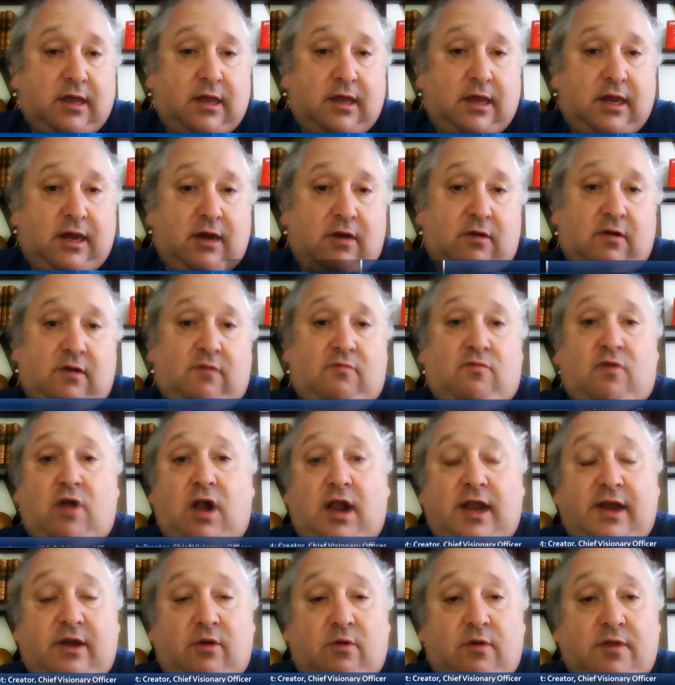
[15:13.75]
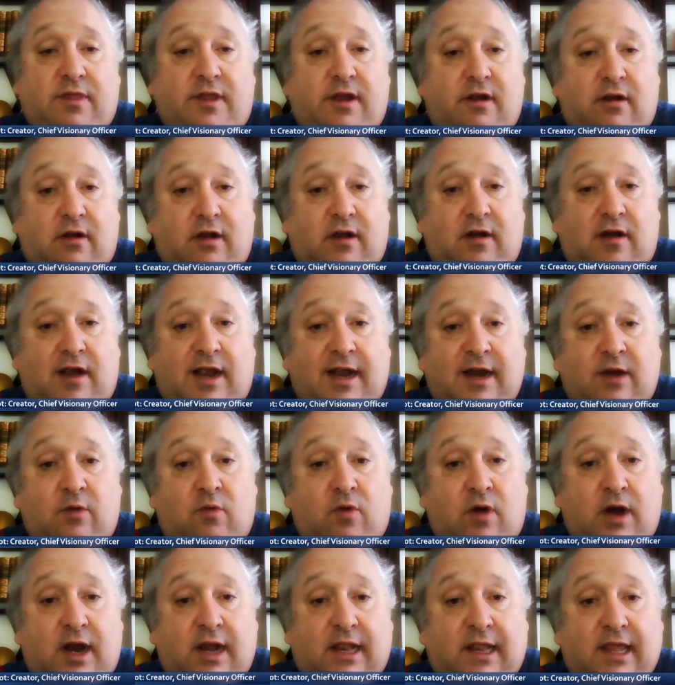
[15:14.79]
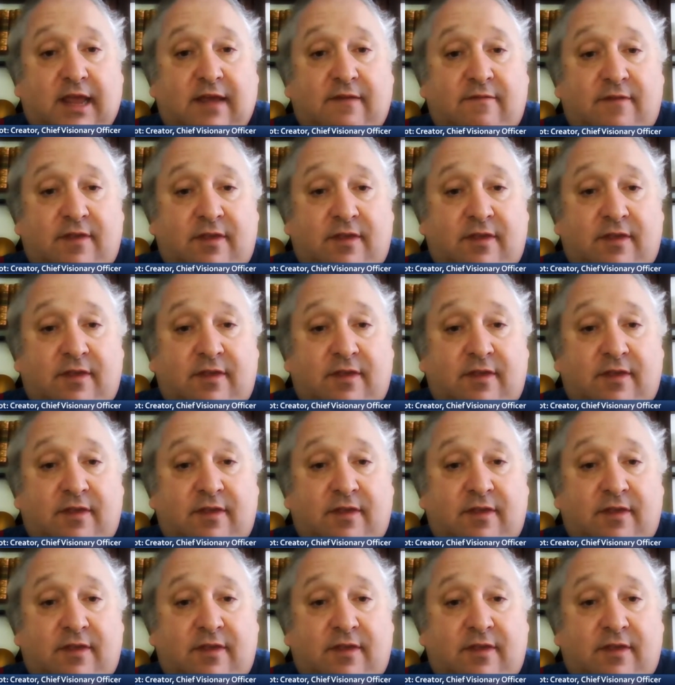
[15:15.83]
here in Raleigh, North Carolina, where I live,